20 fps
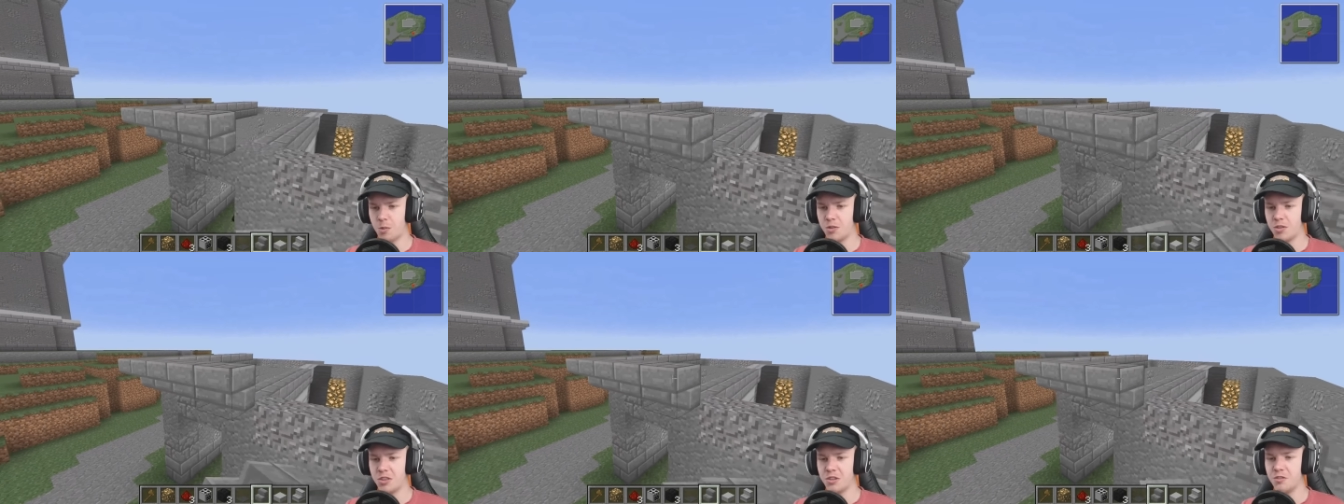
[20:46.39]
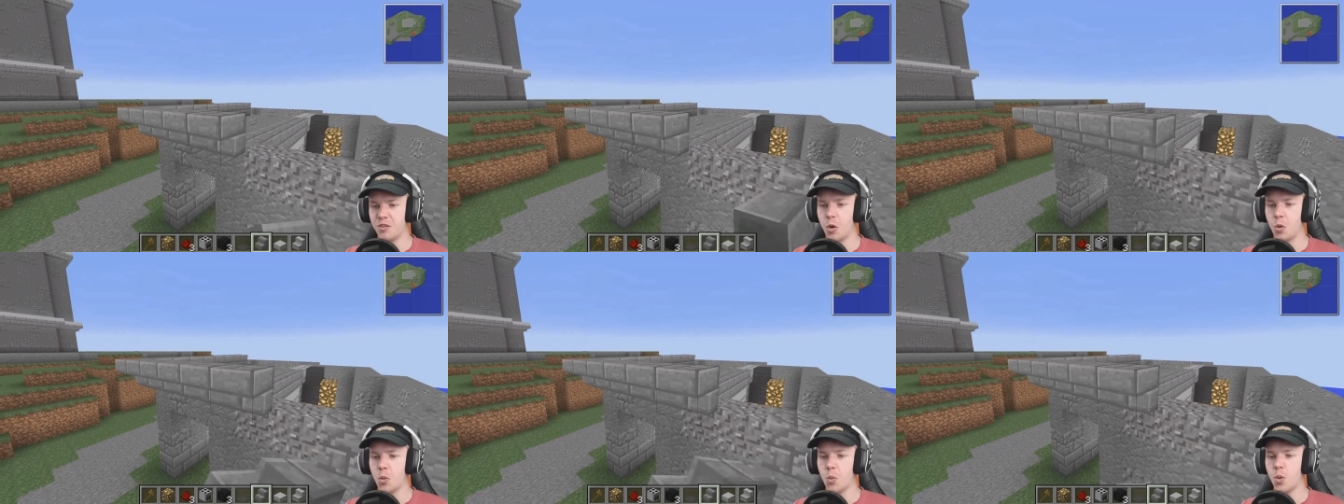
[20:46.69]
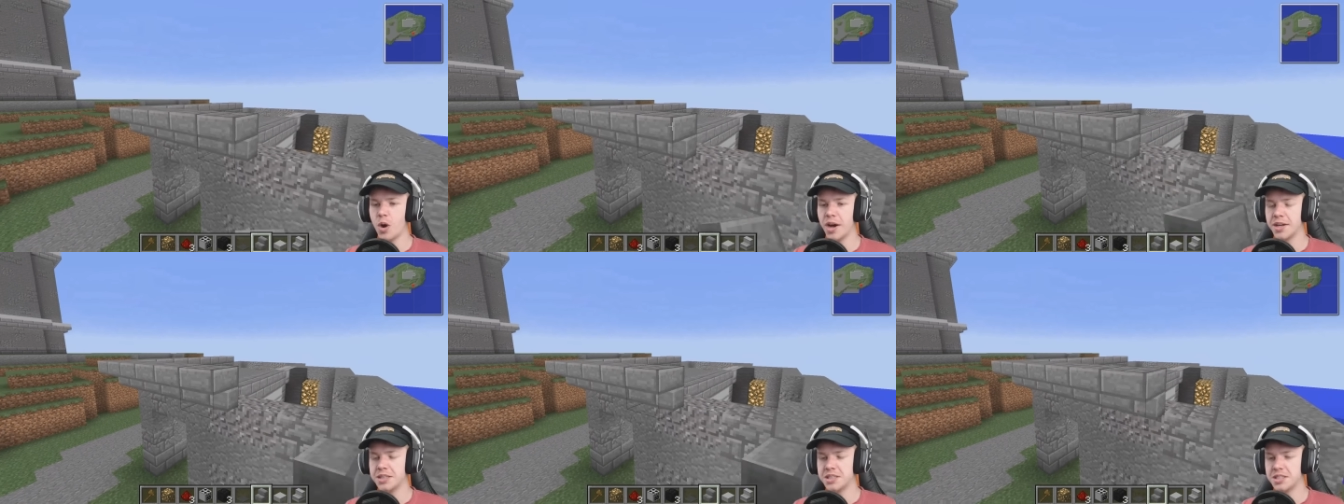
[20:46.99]
the wrong
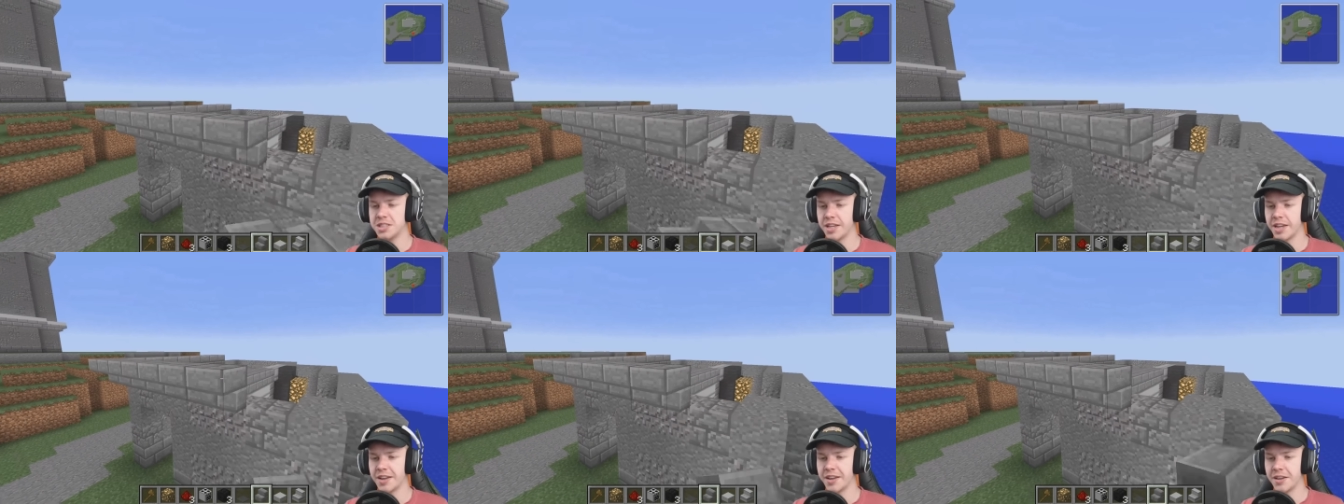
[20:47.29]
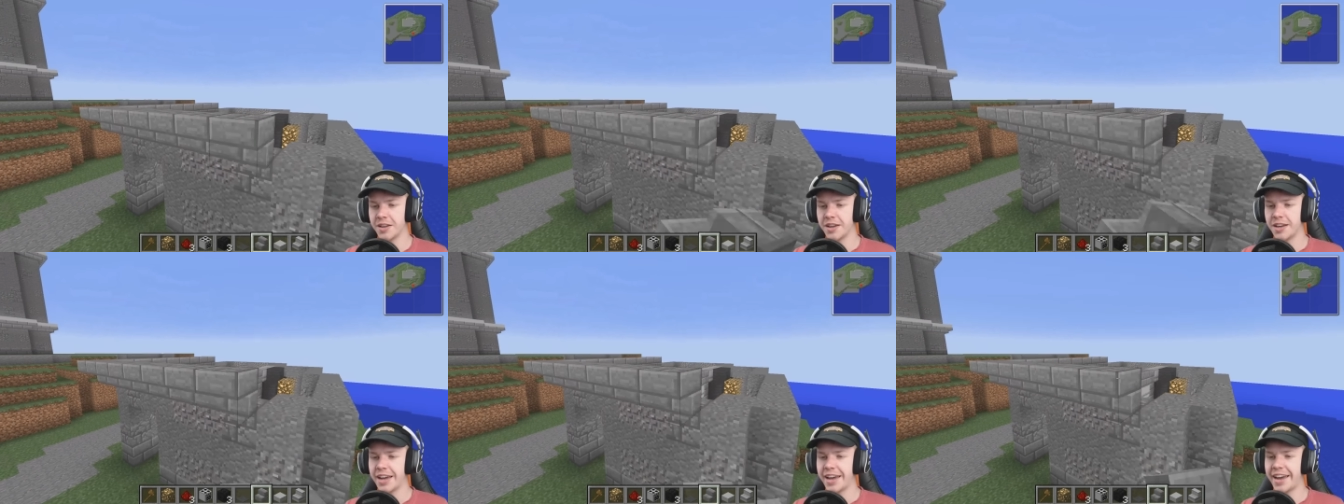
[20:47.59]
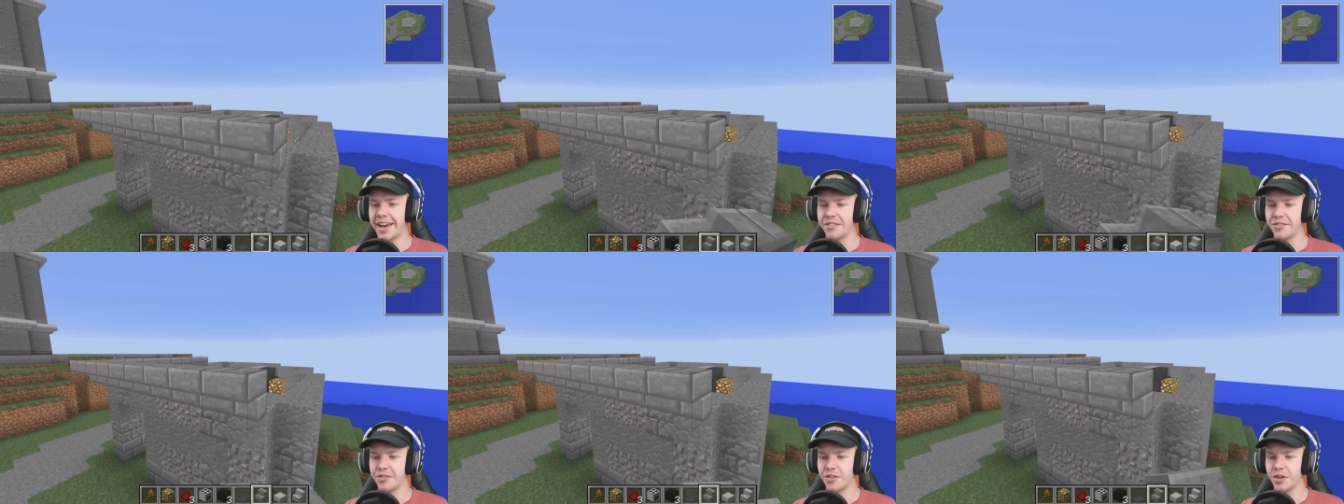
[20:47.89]
word to
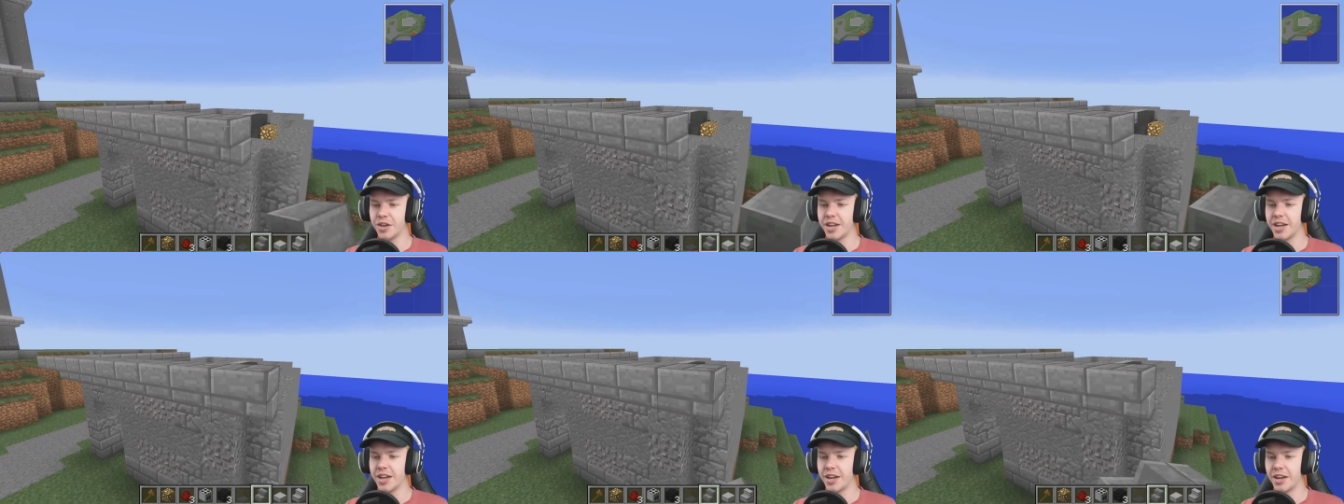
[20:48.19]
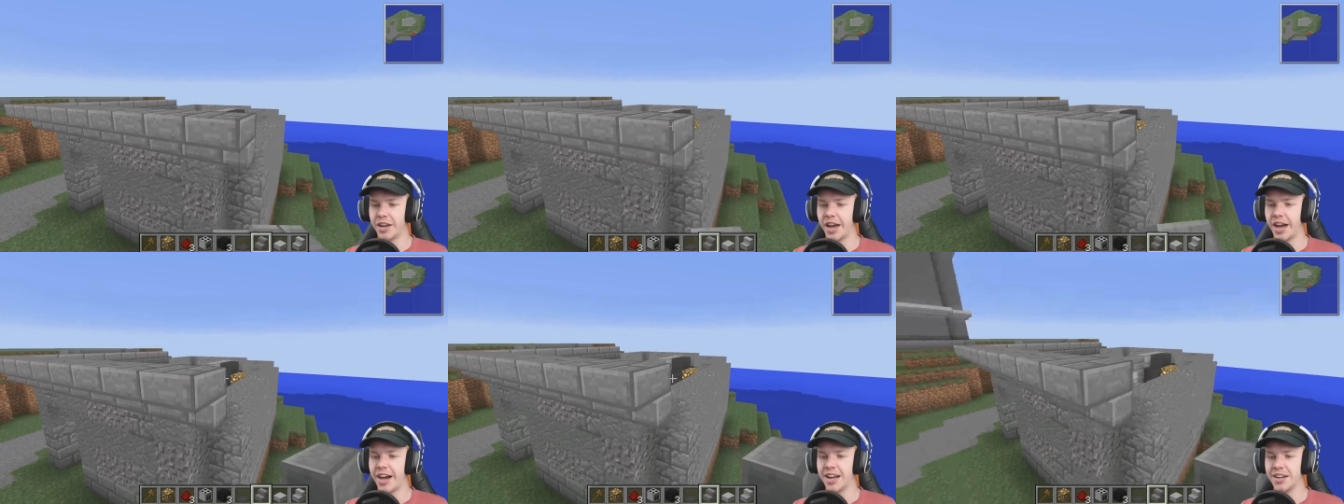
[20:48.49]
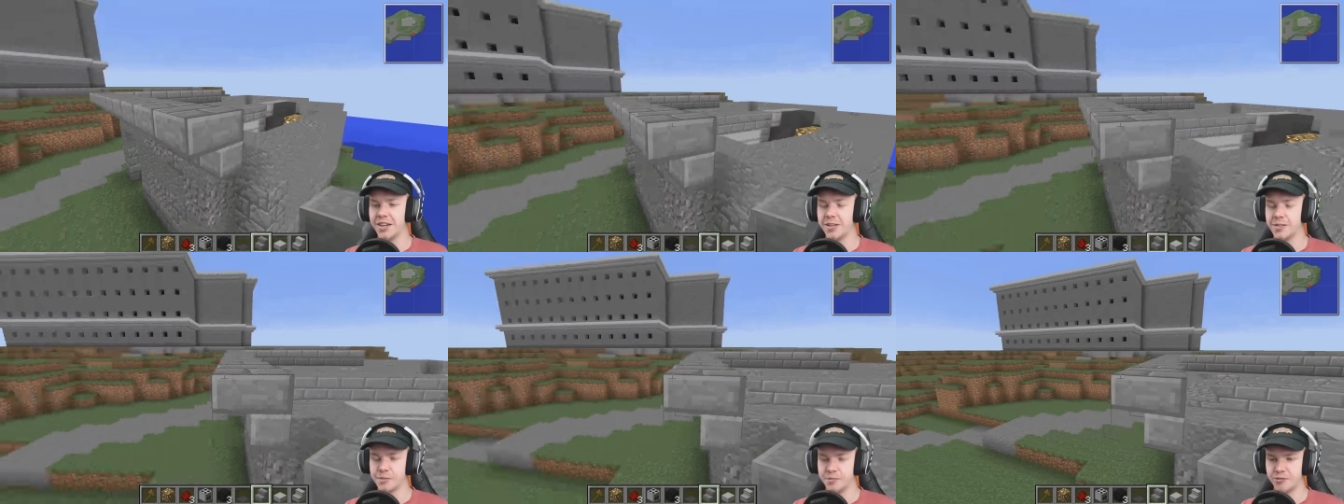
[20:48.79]
have on a, an
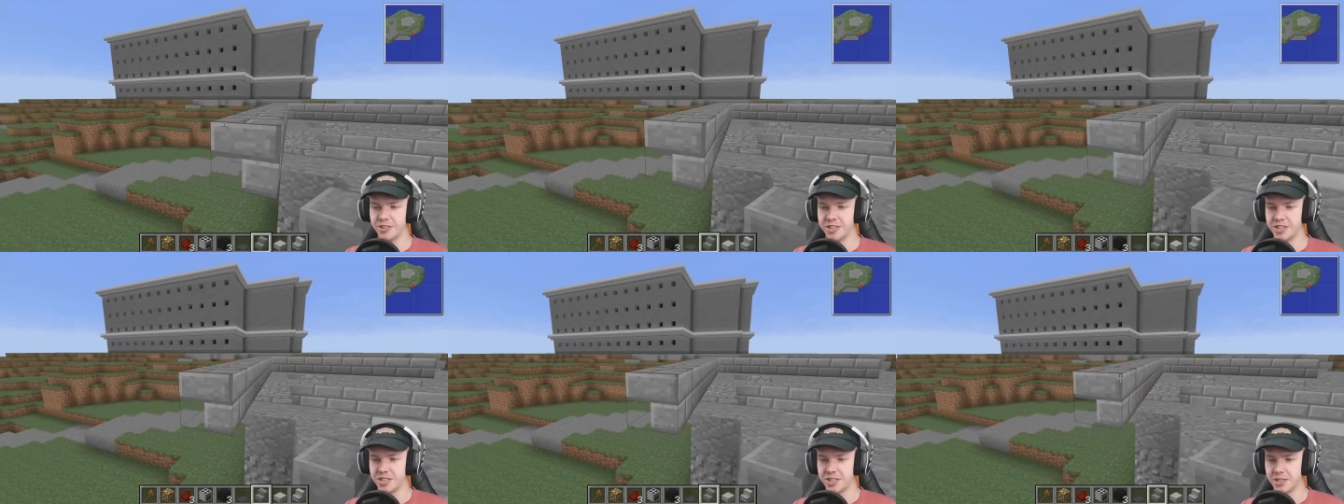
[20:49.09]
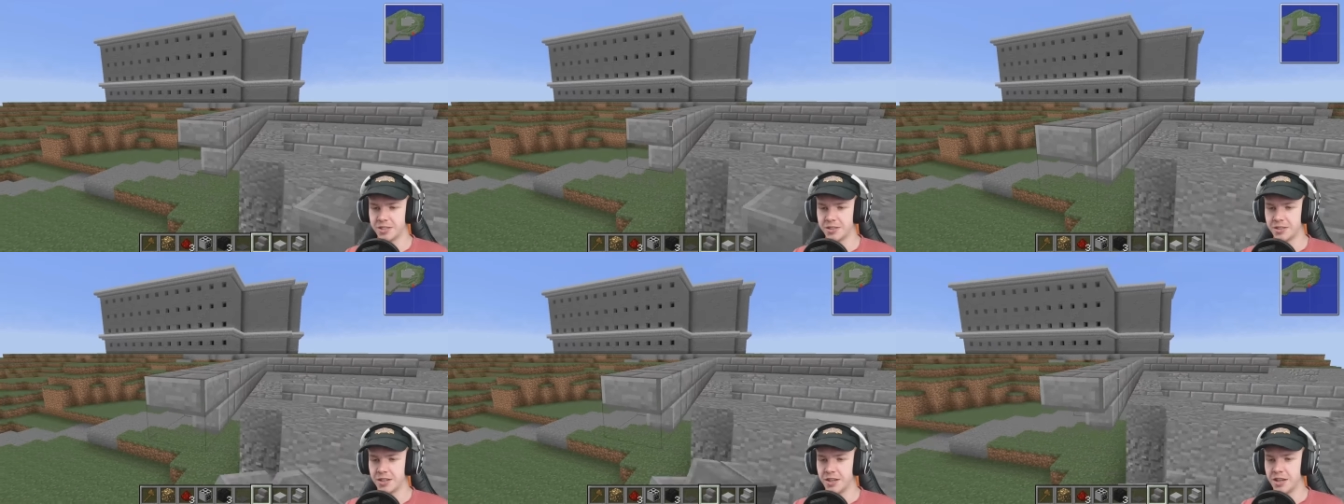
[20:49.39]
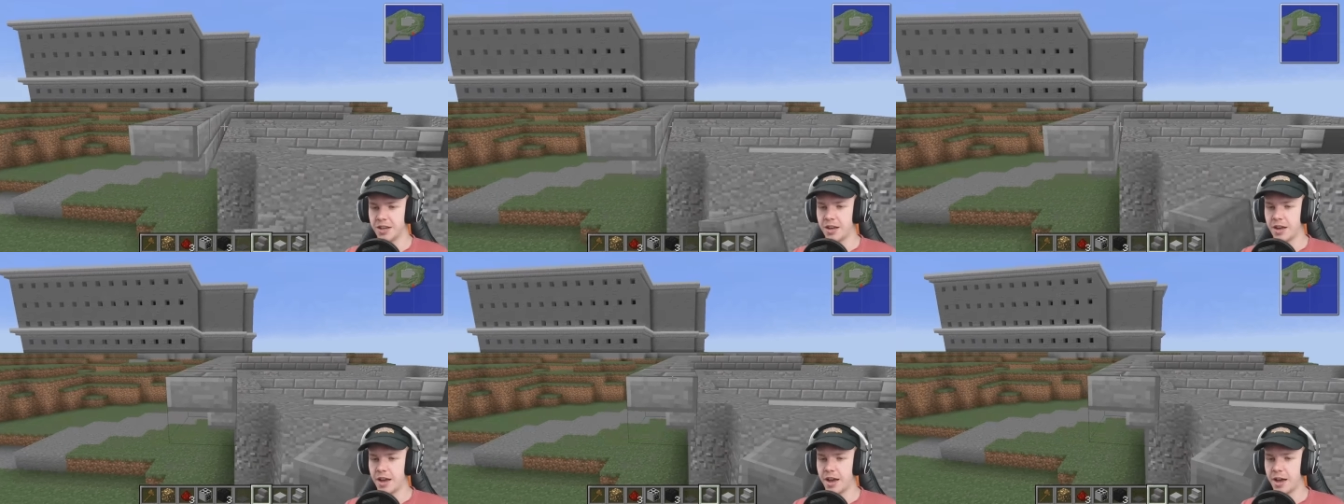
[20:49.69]
island prison.
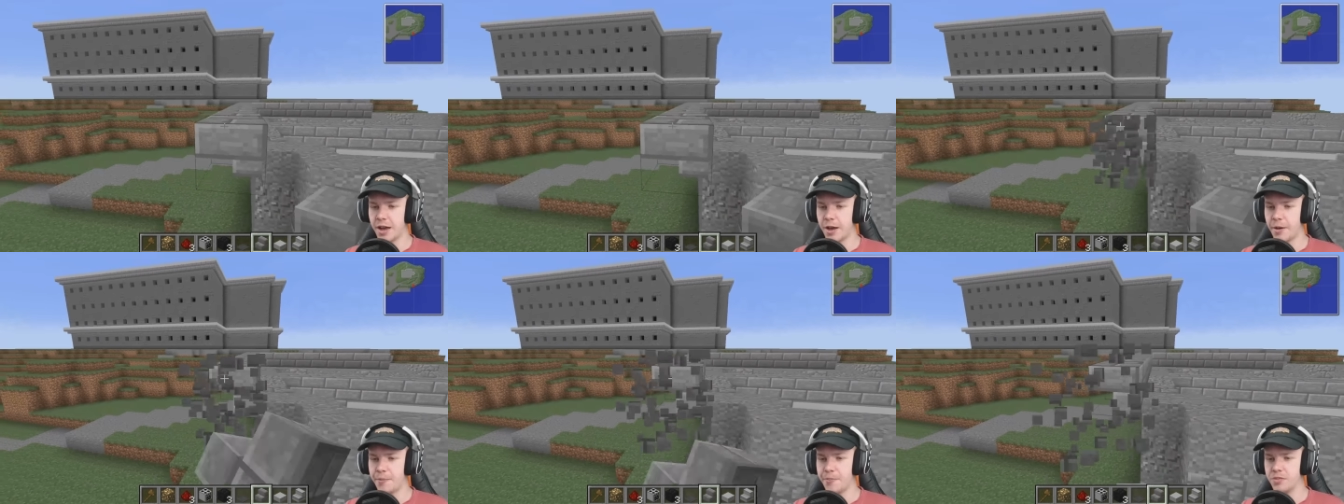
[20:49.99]
Uh,